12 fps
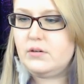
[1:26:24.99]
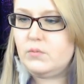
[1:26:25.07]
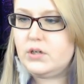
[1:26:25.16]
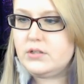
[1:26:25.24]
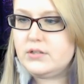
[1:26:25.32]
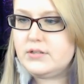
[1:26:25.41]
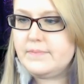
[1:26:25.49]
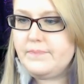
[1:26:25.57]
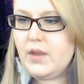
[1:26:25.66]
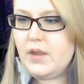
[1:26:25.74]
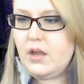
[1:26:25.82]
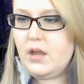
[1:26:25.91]
words.
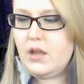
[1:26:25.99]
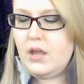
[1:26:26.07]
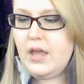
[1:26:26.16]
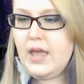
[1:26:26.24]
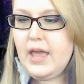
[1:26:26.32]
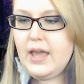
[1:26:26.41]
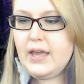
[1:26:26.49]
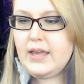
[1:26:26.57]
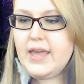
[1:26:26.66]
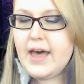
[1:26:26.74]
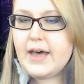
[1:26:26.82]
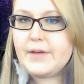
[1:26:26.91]
Yeah.